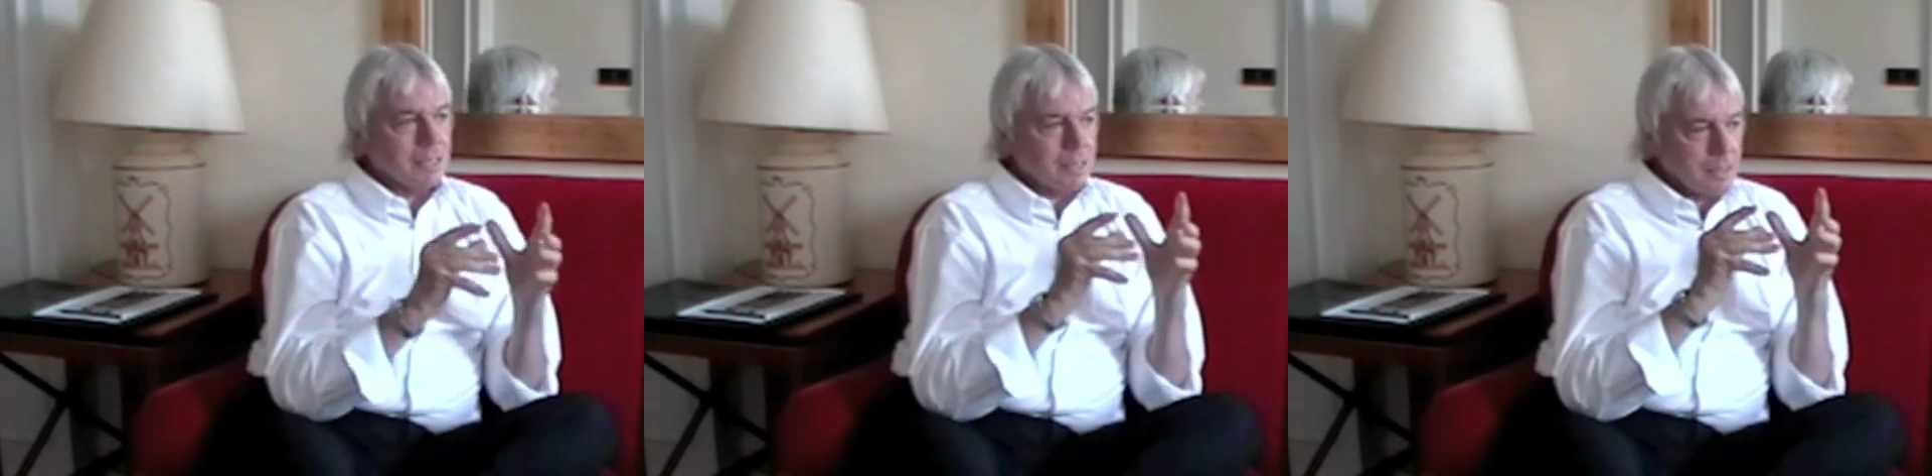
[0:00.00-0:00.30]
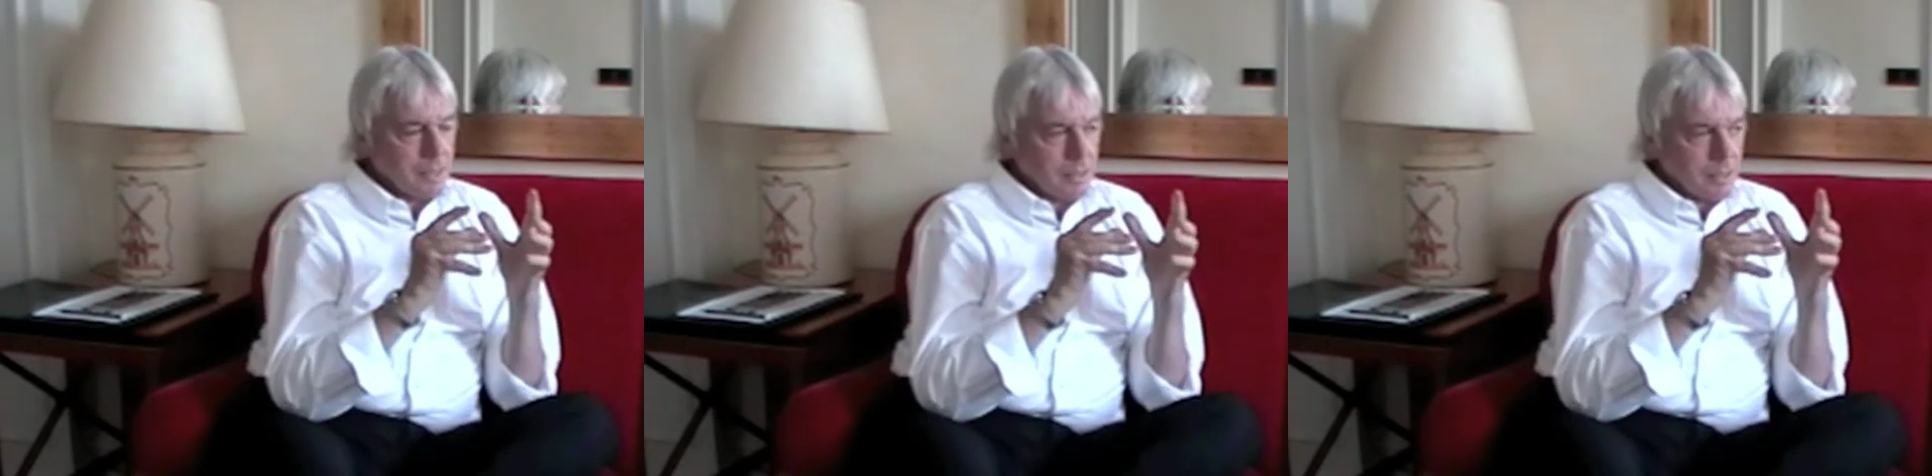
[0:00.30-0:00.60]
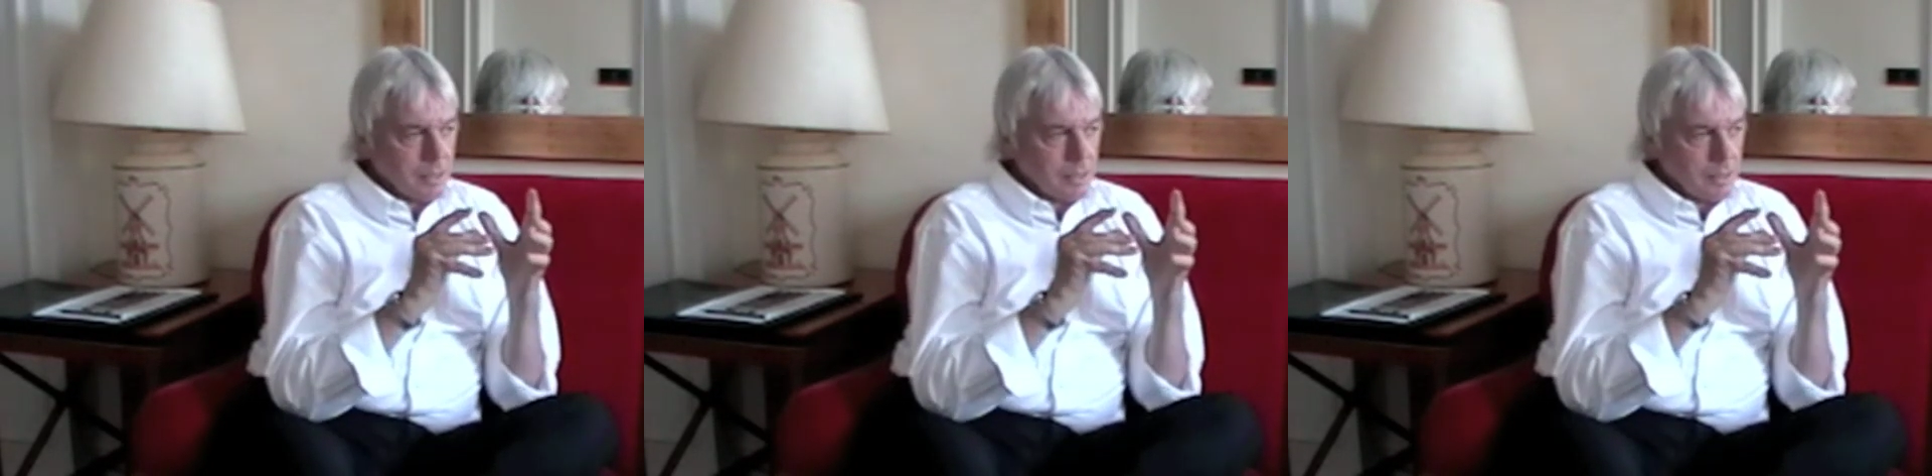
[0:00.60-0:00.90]
to
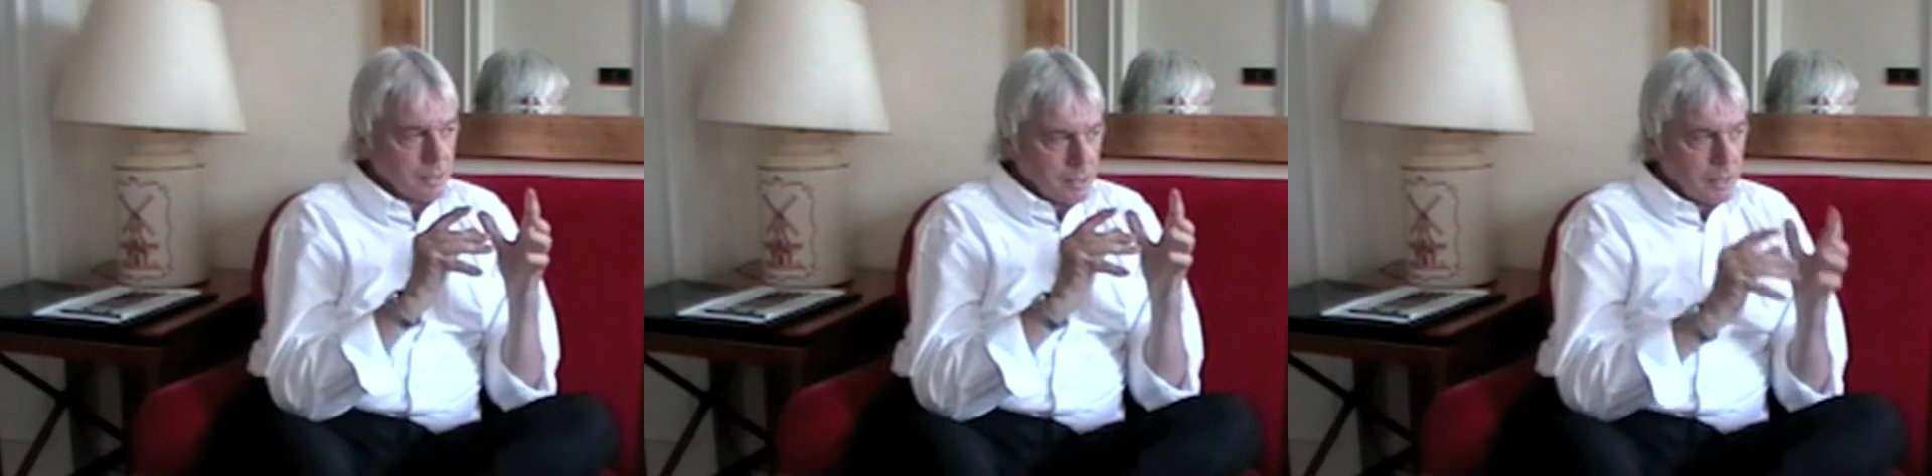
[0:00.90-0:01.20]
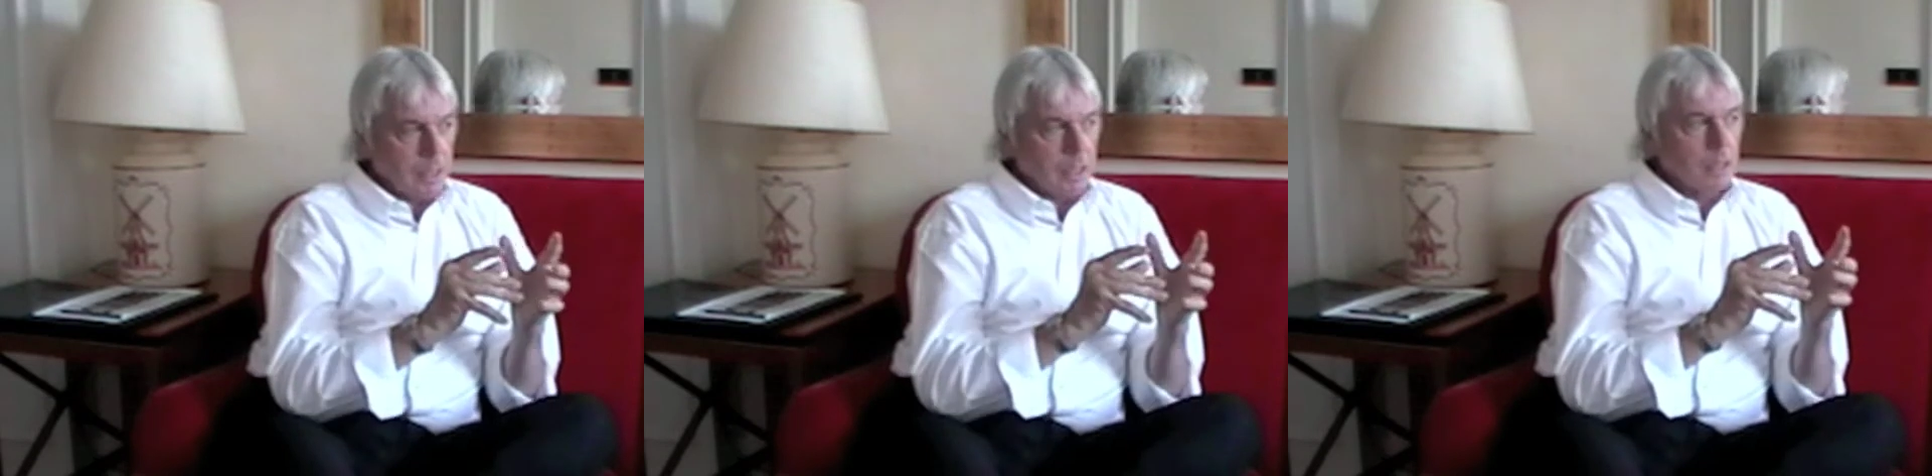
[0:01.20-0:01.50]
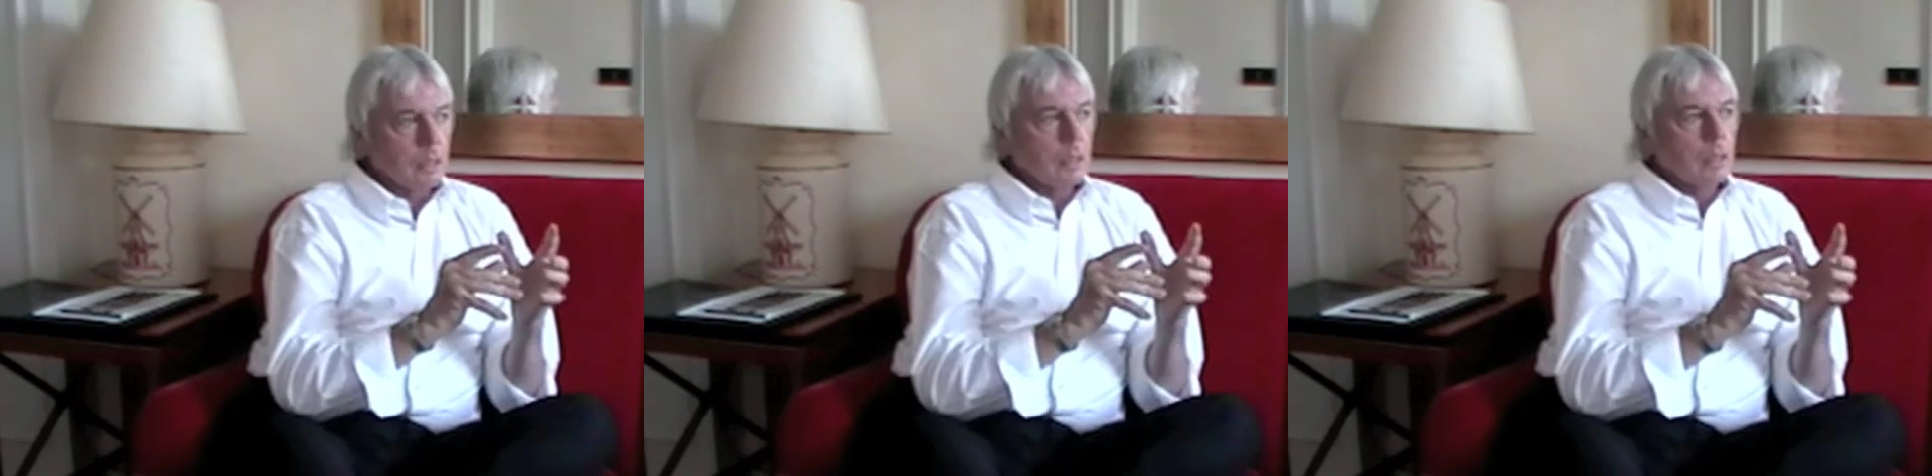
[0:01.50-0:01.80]

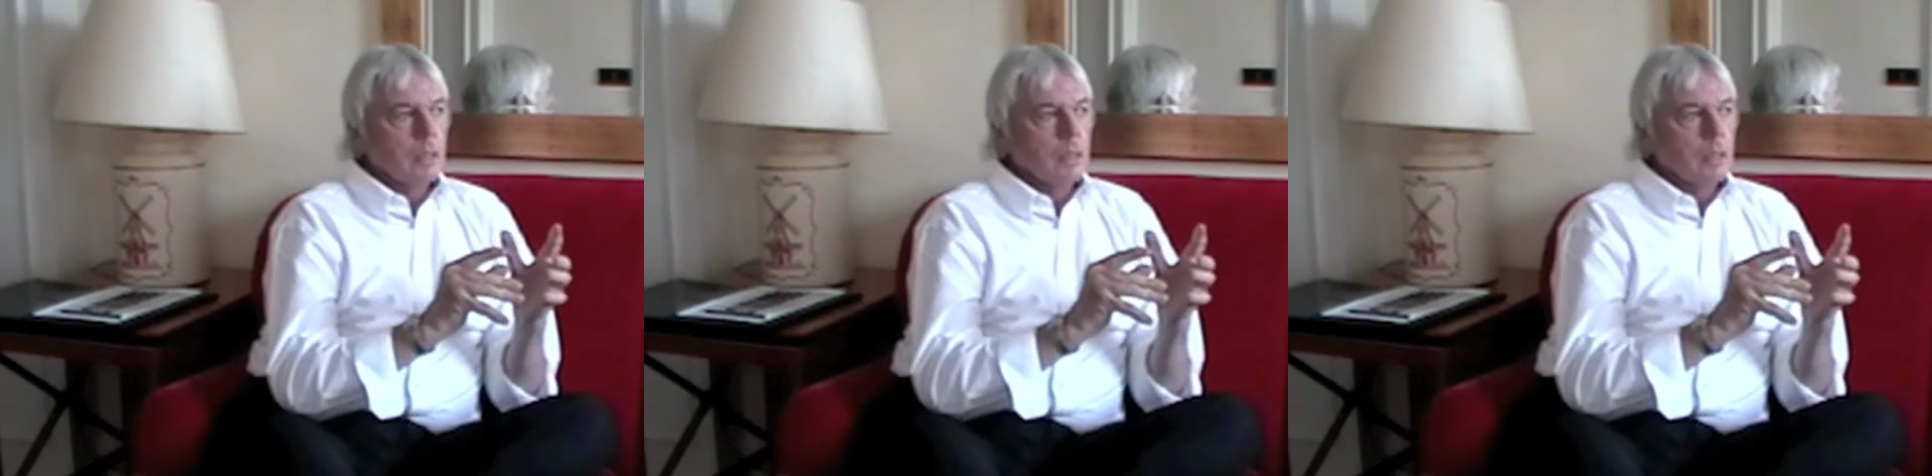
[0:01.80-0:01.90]
seek